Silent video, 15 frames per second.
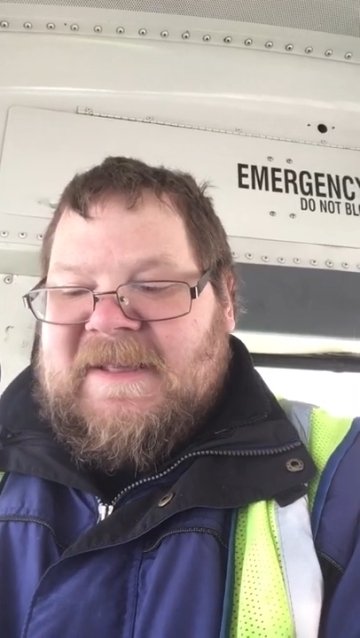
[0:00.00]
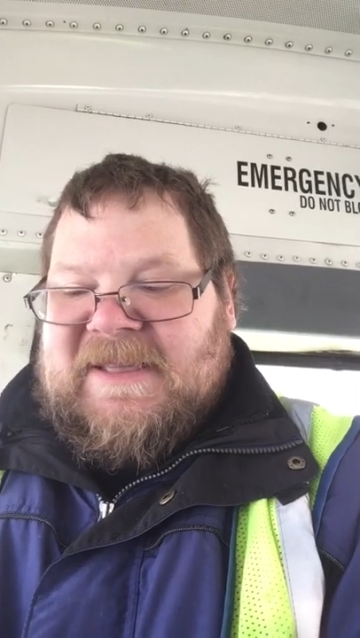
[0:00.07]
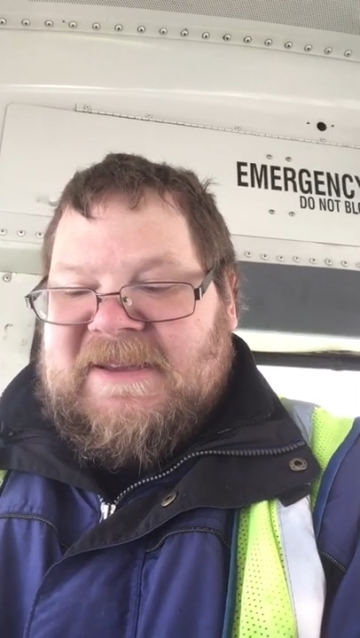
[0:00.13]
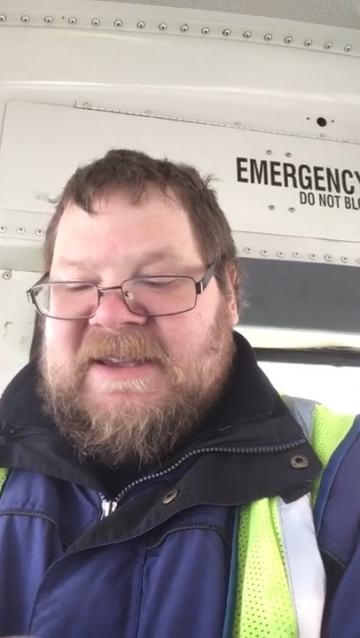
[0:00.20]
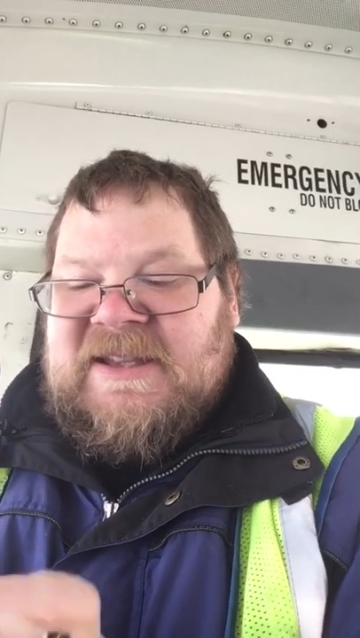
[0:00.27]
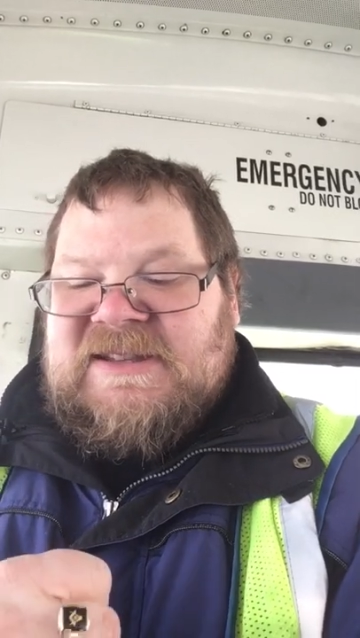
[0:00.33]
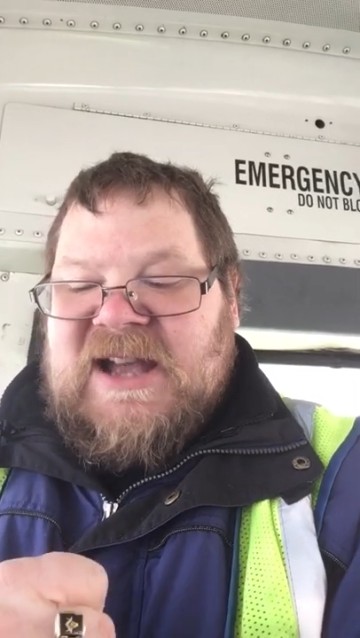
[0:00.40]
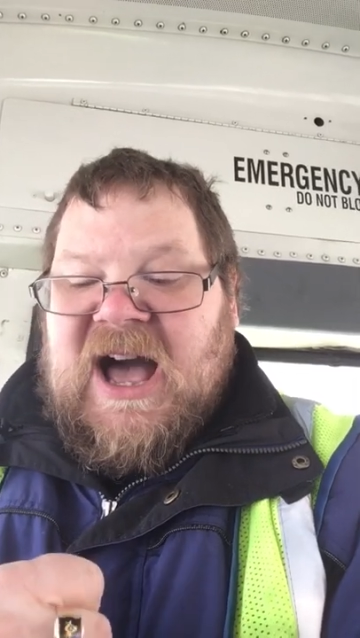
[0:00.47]

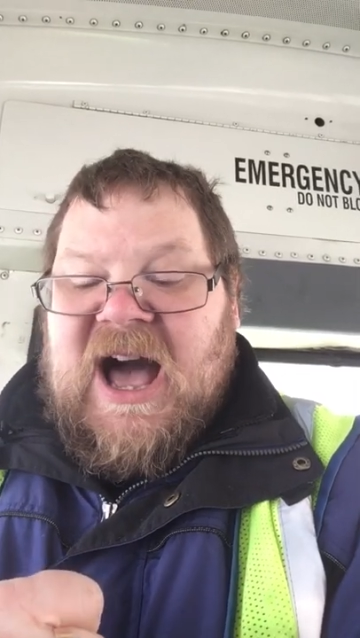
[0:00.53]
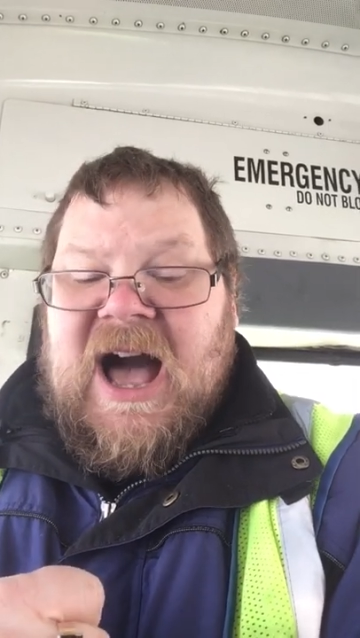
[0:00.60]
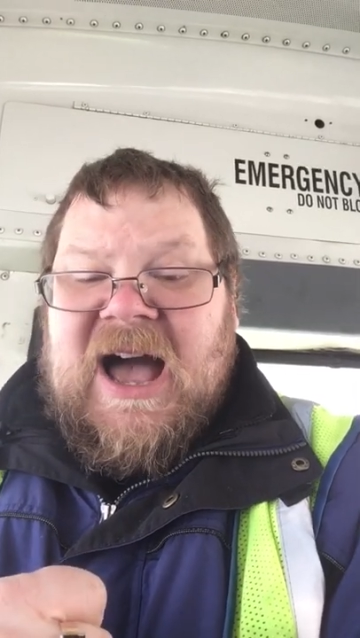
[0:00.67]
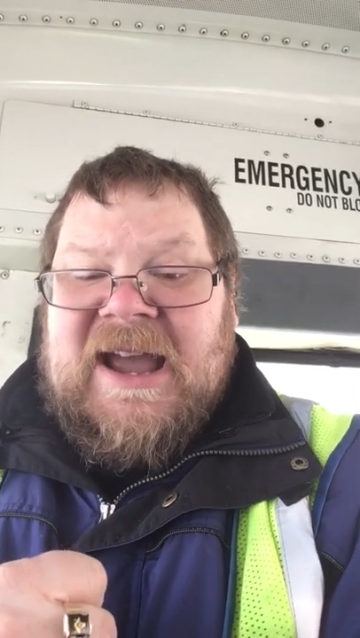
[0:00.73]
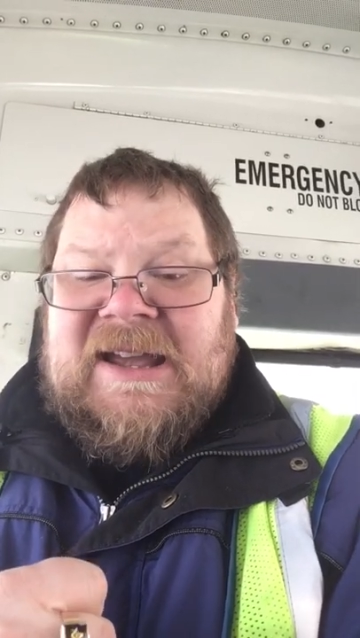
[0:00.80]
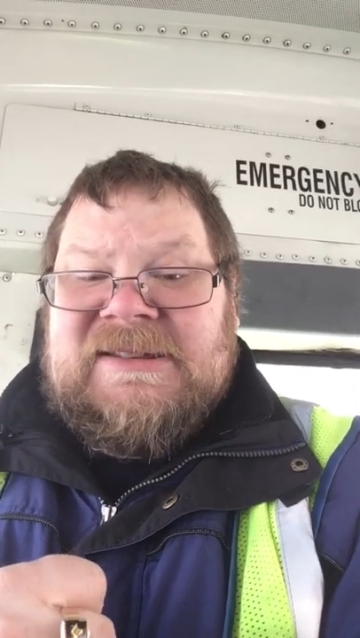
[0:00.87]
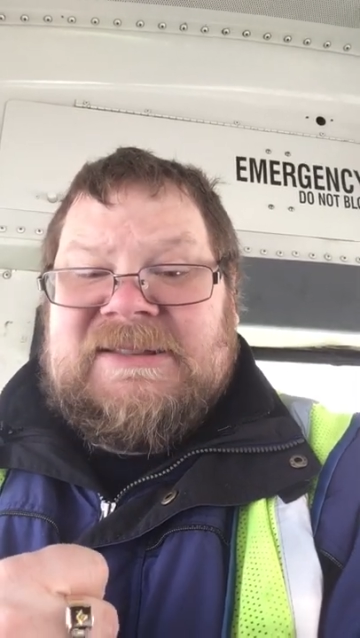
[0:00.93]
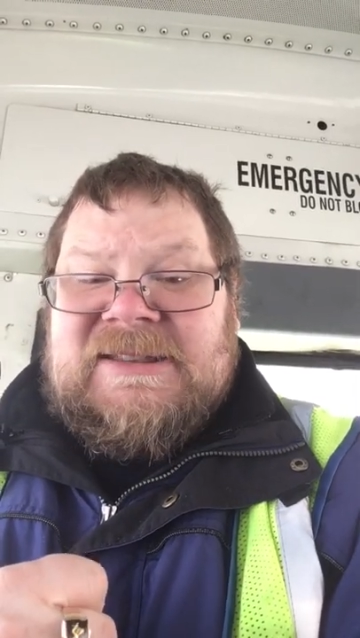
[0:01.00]
Clinging
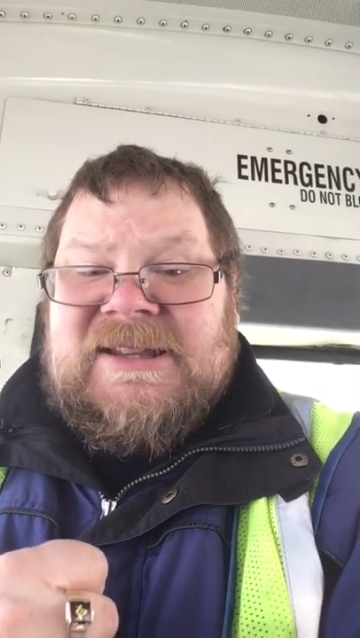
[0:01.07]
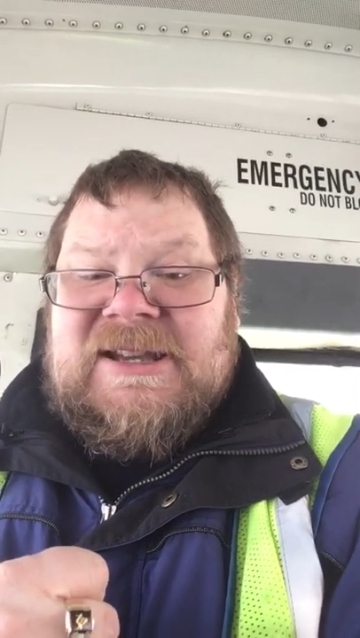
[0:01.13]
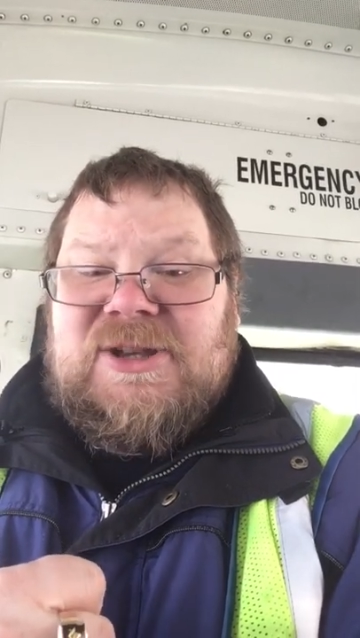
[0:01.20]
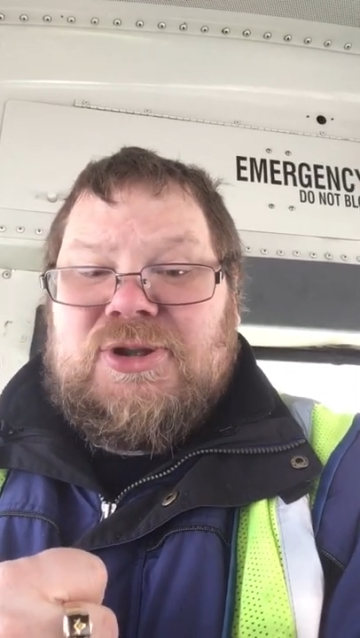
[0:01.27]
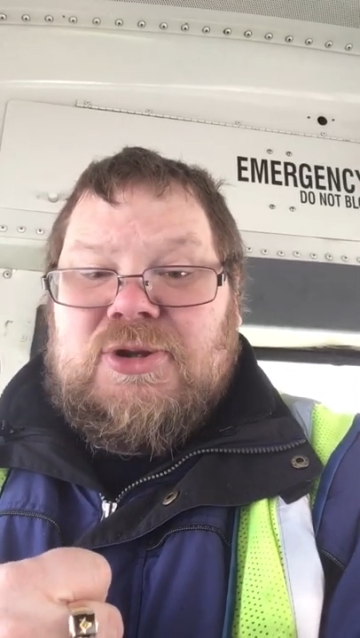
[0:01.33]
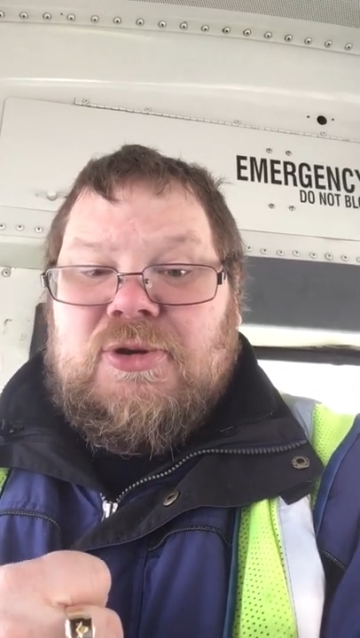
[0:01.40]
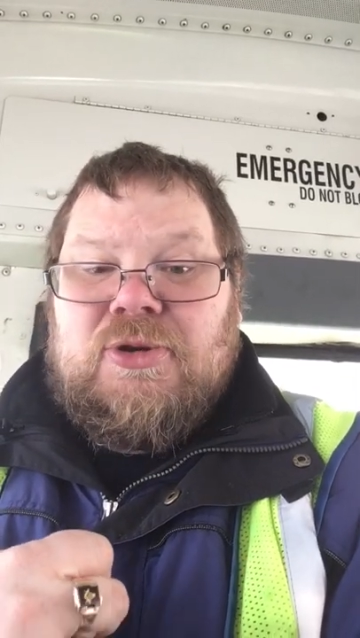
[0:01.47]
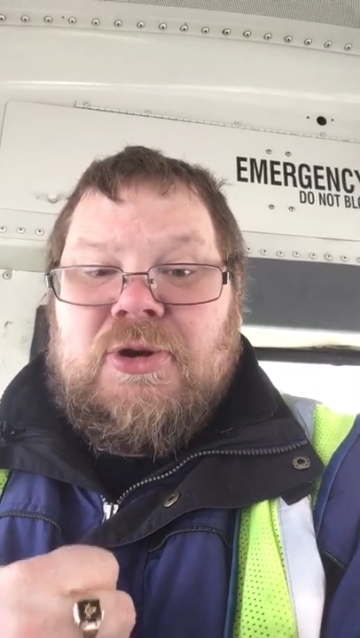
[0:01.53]

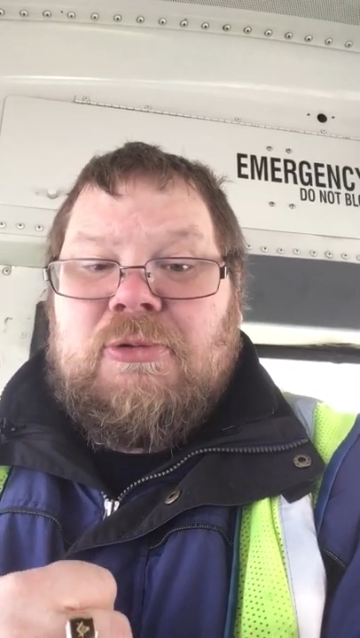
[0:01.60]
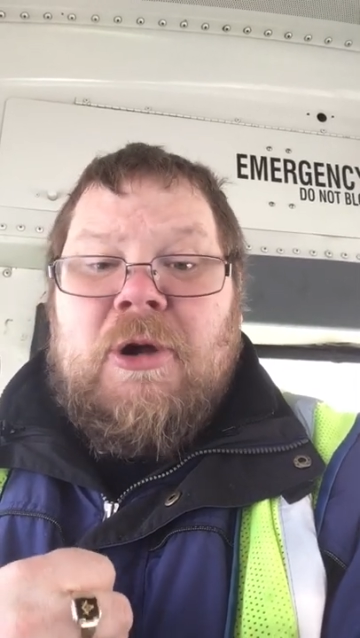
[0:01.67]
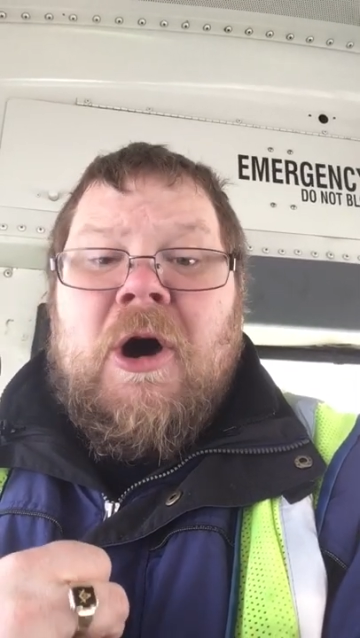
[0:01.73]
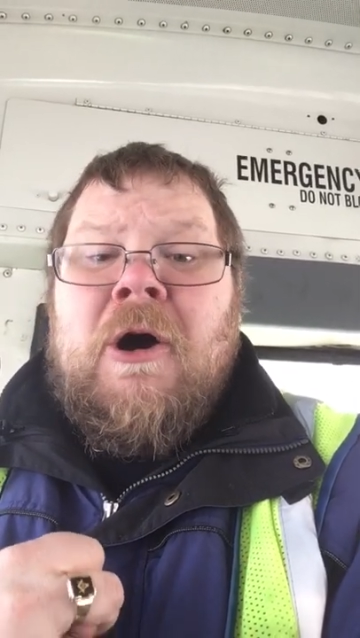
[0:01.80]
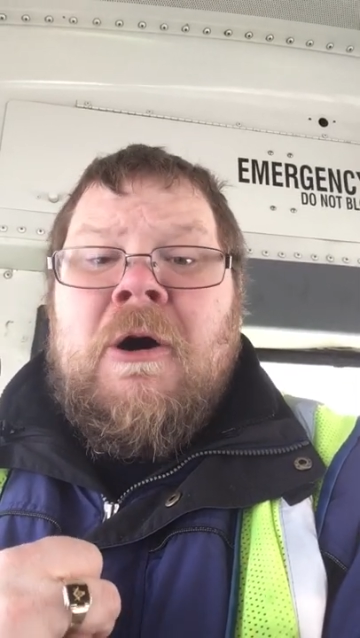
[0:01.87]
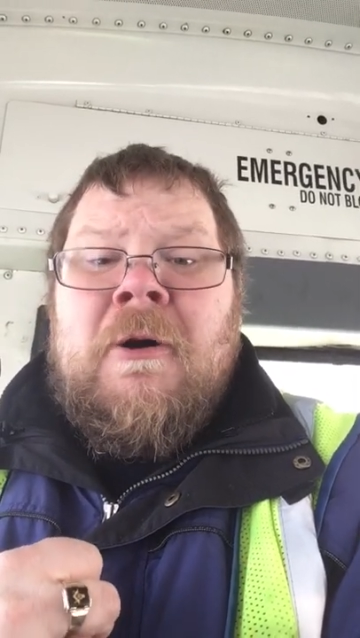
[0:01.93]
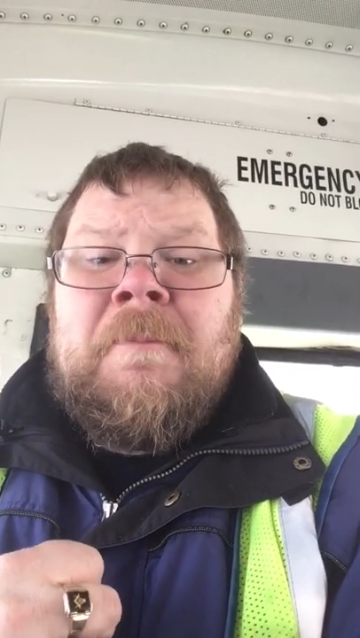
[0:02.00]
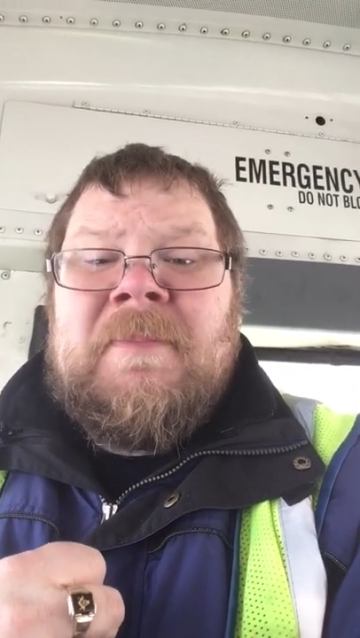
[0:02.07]
tightly to the
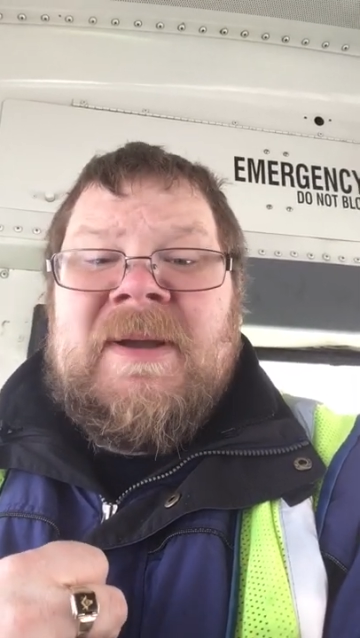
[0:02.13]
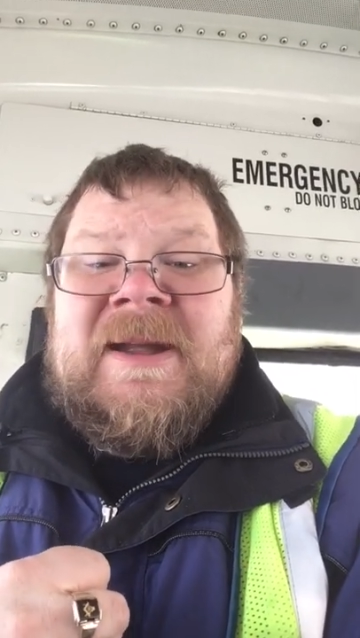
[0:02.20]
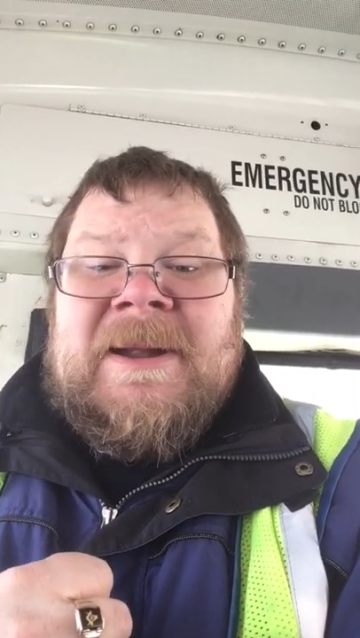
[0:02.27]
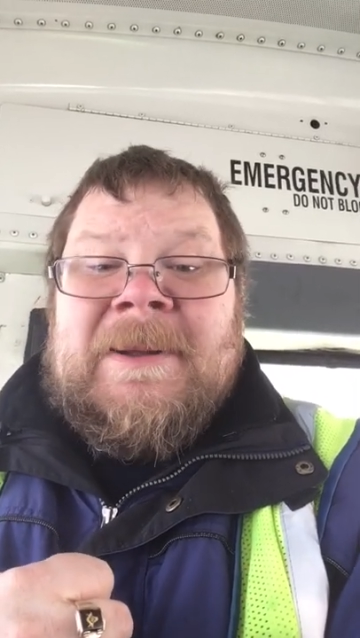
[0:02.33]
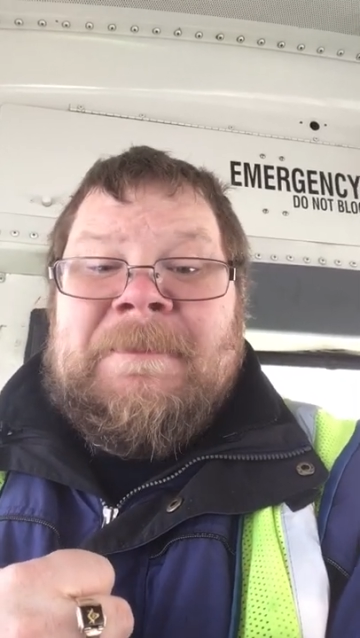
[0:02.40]
rope,